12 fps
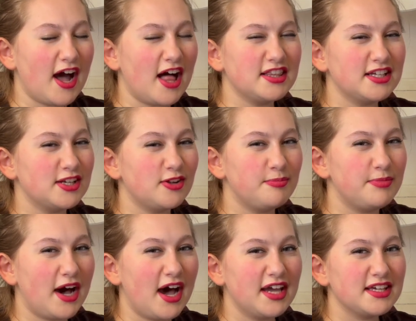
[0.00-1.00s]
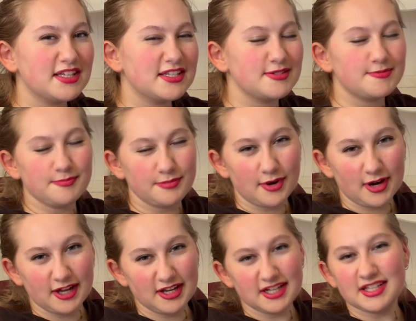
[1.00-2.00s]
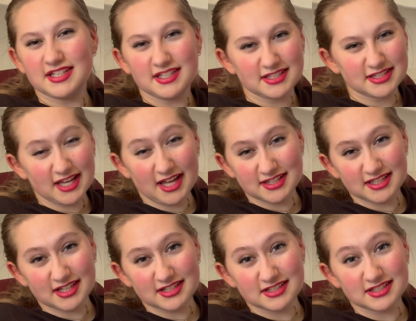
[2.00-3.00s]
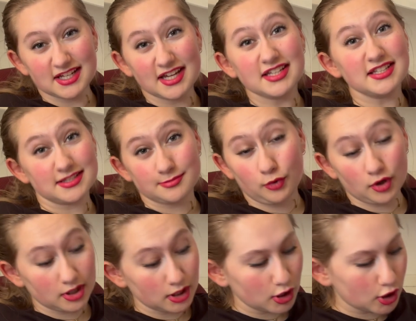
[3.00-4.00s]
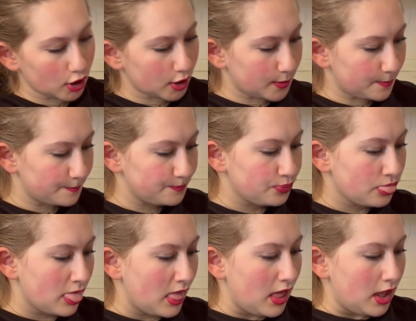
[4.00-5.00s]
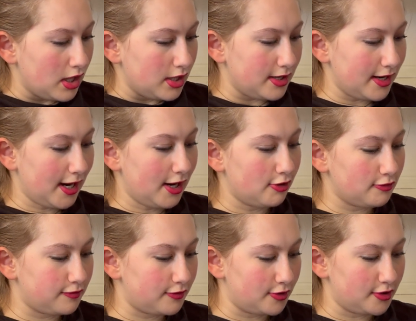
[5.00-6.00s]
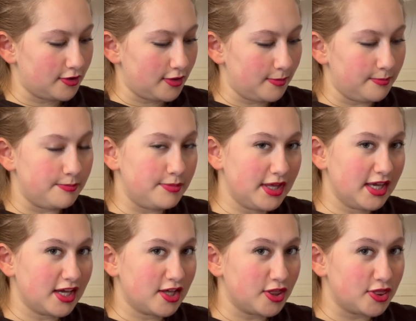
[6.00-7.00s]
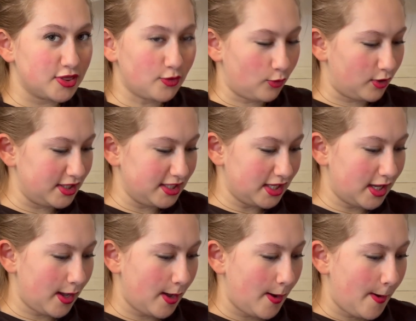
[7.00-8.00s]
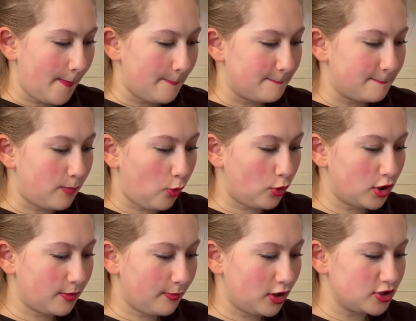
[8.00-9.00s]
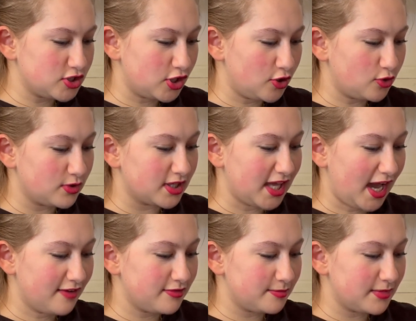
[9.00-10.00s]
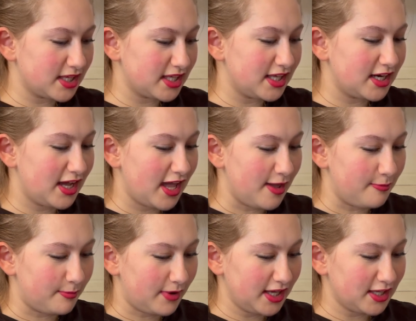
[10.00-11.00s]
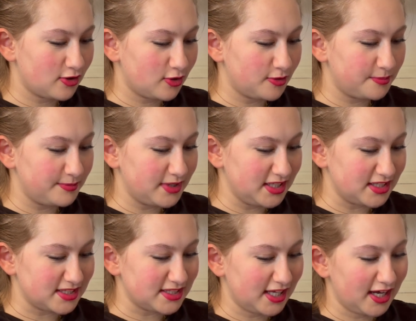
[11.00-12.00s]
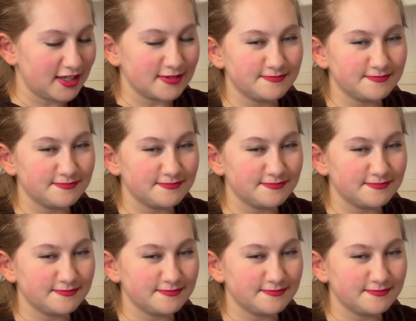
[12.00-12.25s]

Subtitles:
a little biased, but at the end of the day, he's pretty good. Now for the big three: Porter Martone, Gavin McKenna, and Michael Misa.